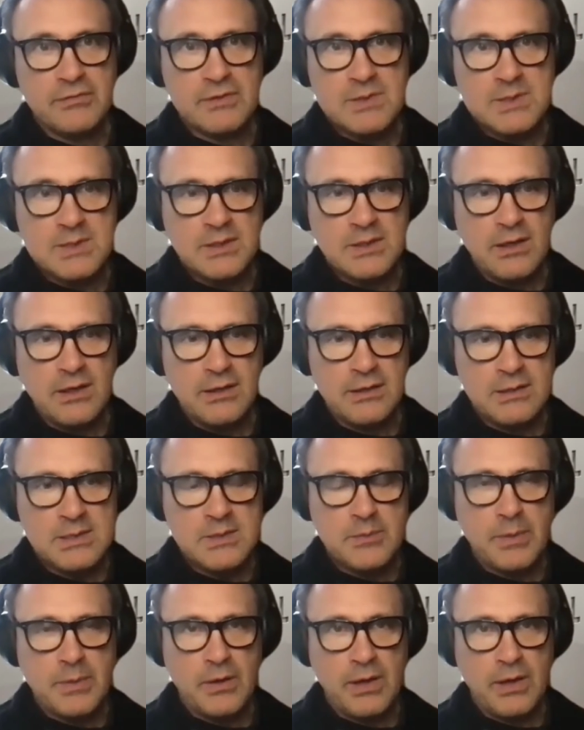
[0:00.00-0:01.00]
People have
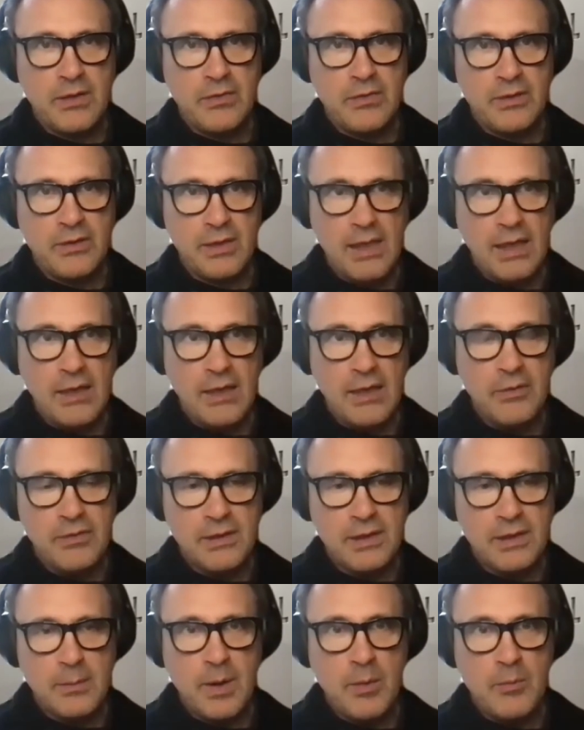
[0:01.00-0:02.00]
different styles about
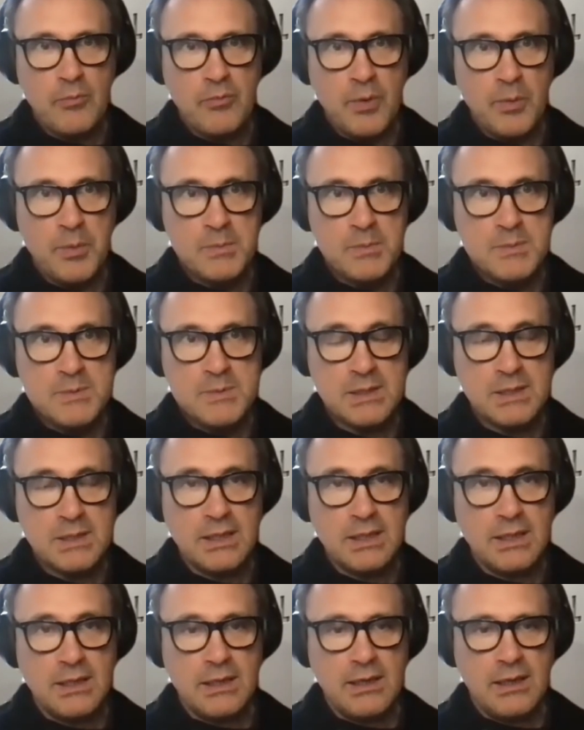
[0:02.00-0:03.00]
how we think about problems.
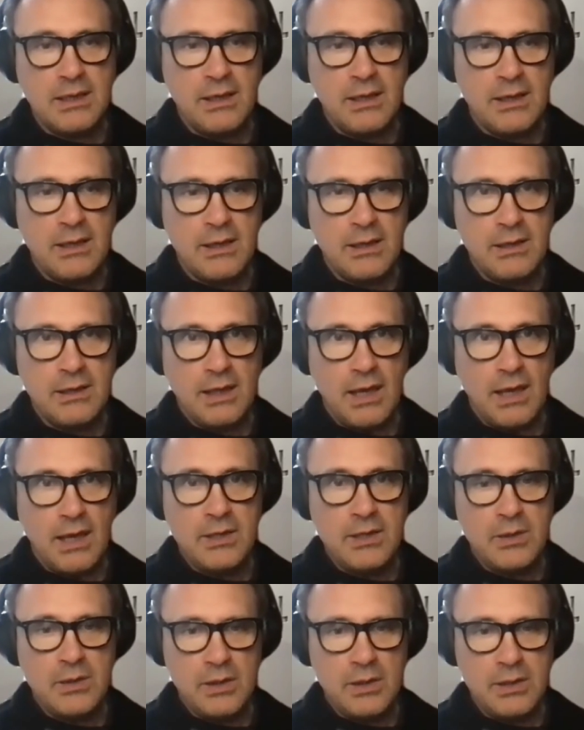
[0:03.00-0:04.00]

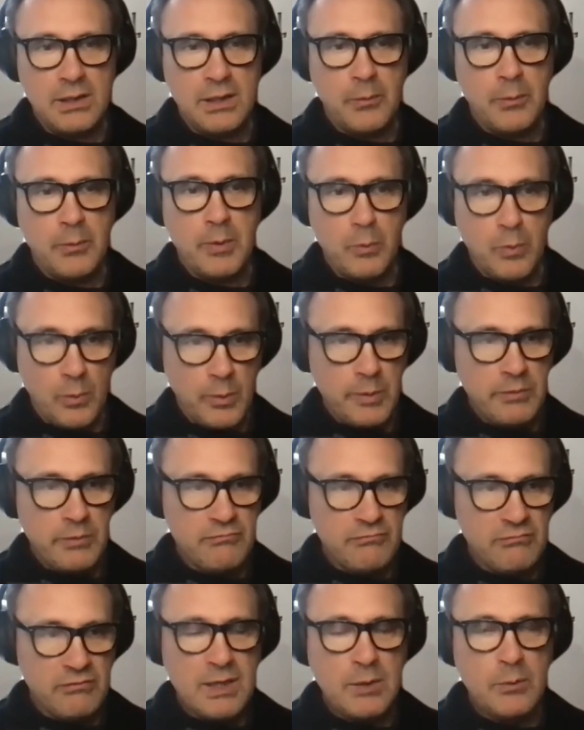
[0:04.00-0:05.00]
And what
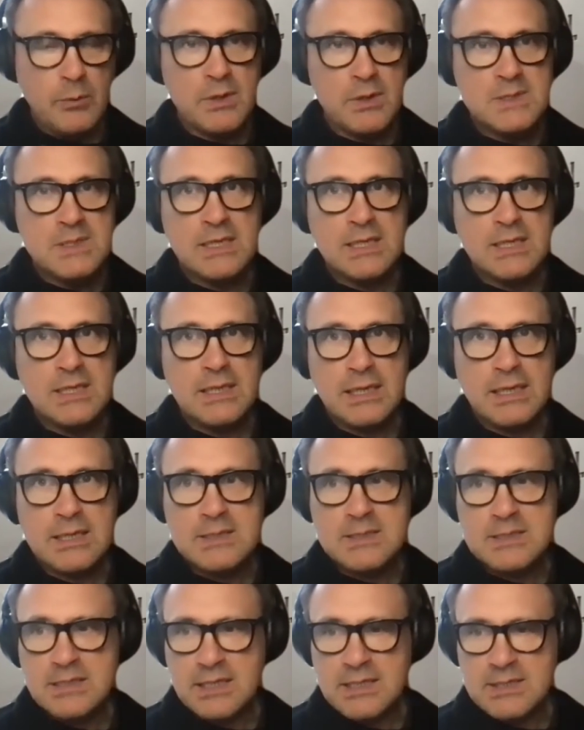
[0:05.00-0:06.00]
we really want to see
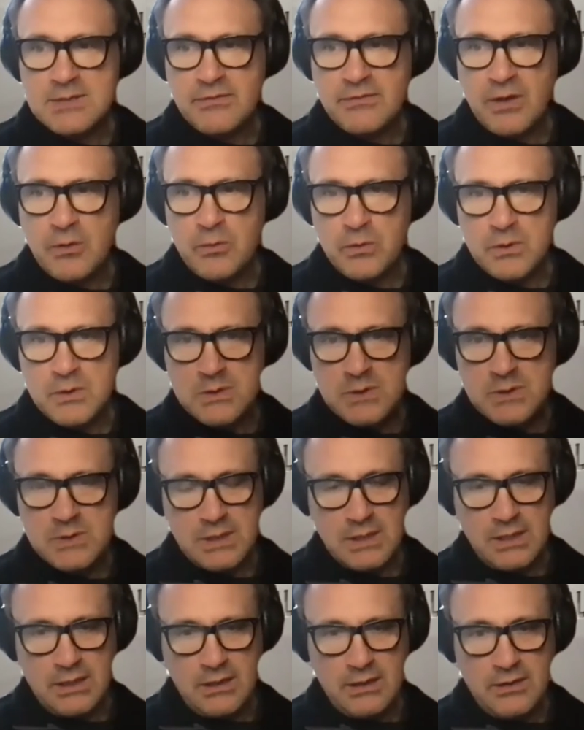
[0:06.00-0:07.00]
is founders
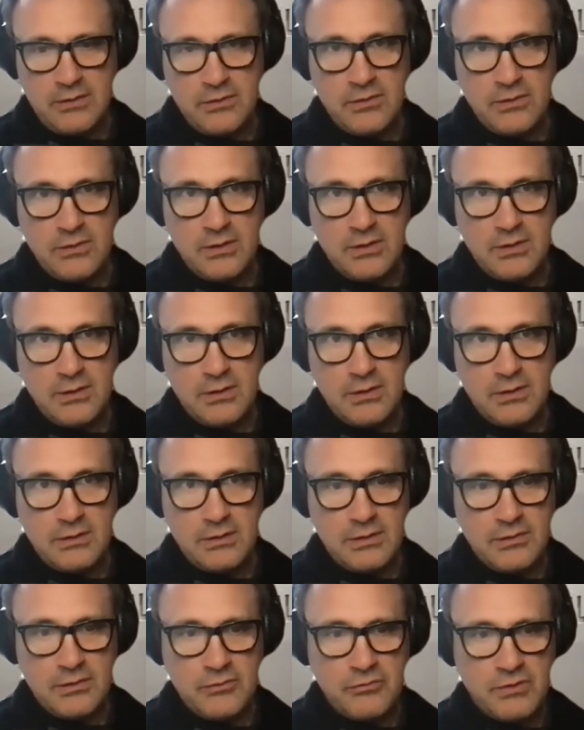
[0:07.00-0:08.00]
that
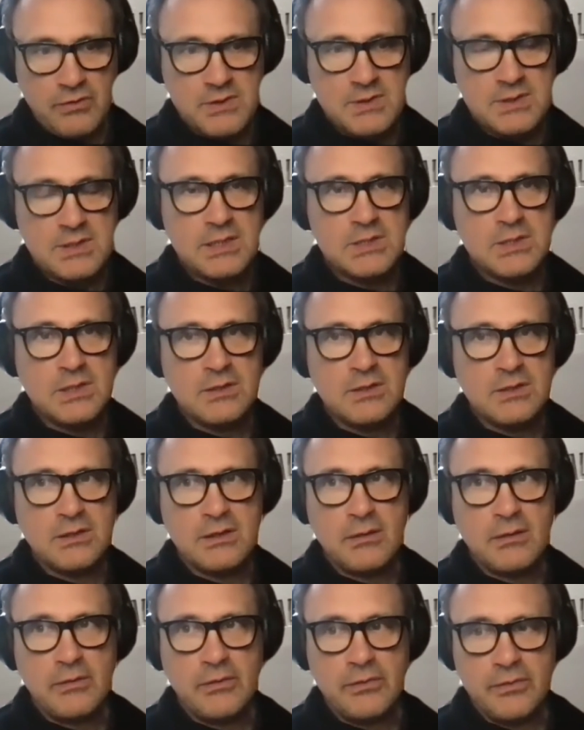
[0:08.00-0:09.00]
trust each
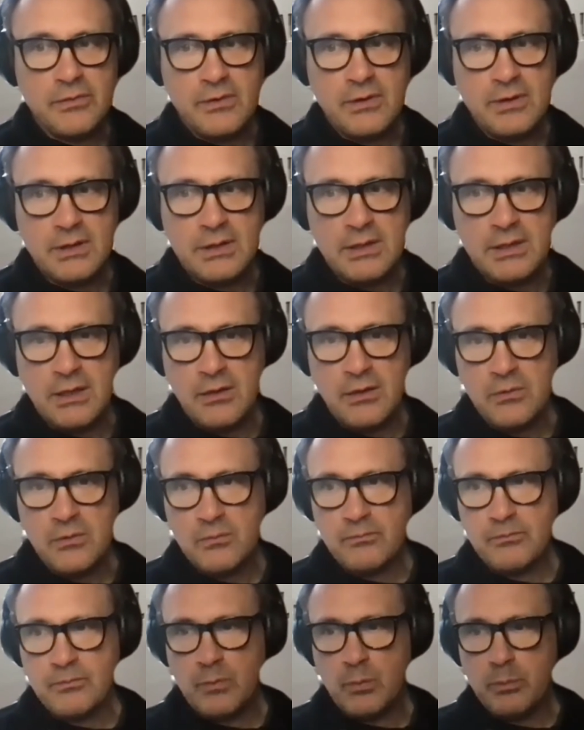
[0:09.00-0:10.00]
other, that
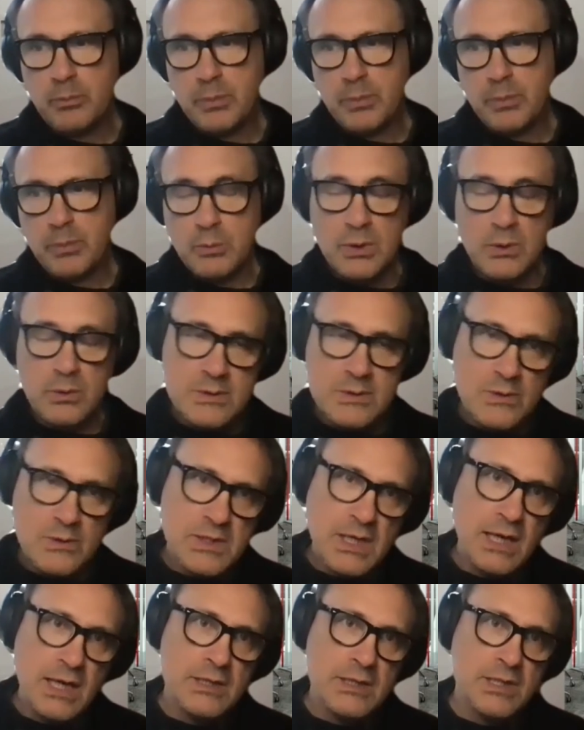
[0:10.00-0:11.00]
but will also
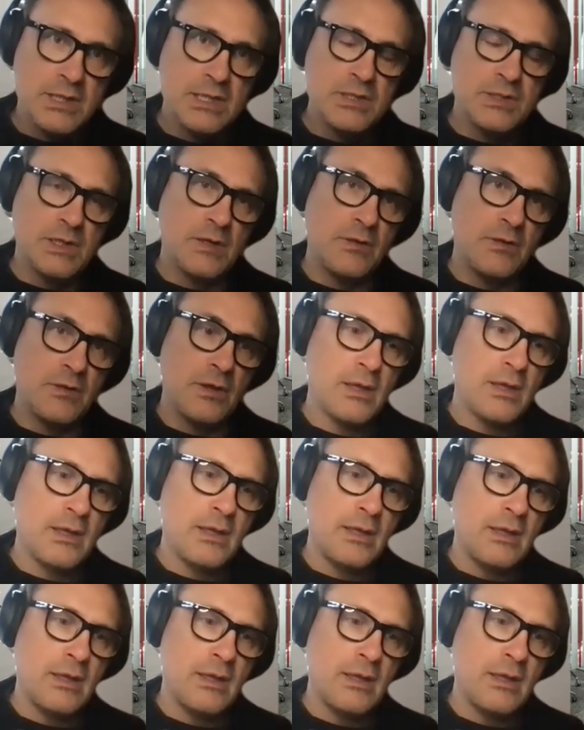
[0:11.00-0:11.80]
challenge each other.